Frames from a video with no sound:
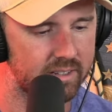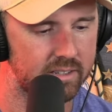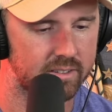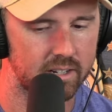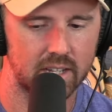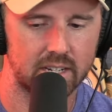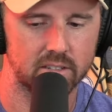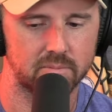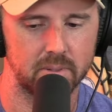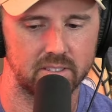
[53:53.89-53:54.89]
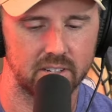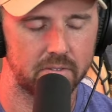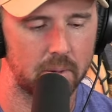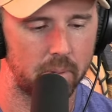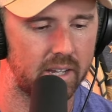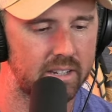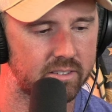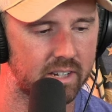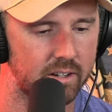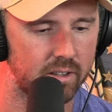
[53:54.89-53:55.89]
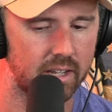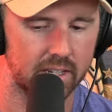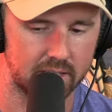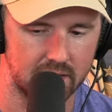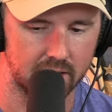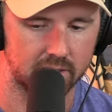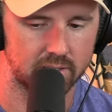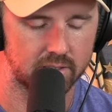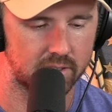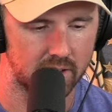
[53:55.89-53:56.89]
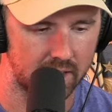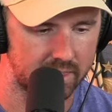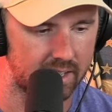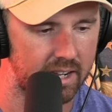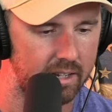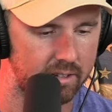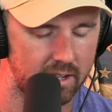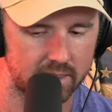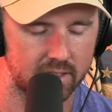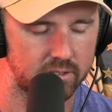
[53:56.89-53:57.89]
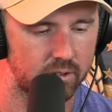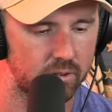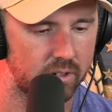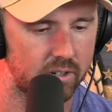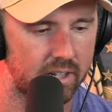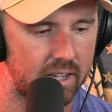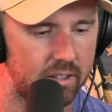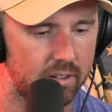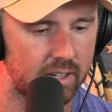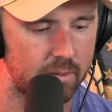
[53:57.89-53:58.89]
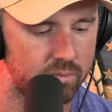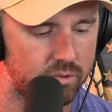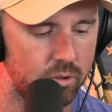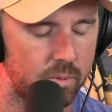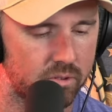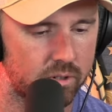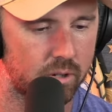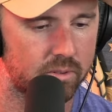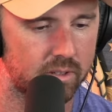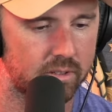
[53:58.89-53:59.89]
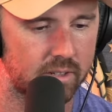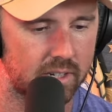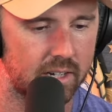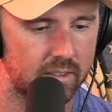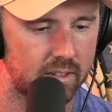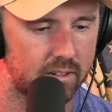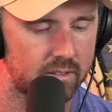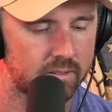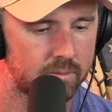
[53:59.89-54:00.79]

Is there like a specific place that you're like, yes, you got that, you got that circled on your calendar? Like, I'm super stoked to to get out there.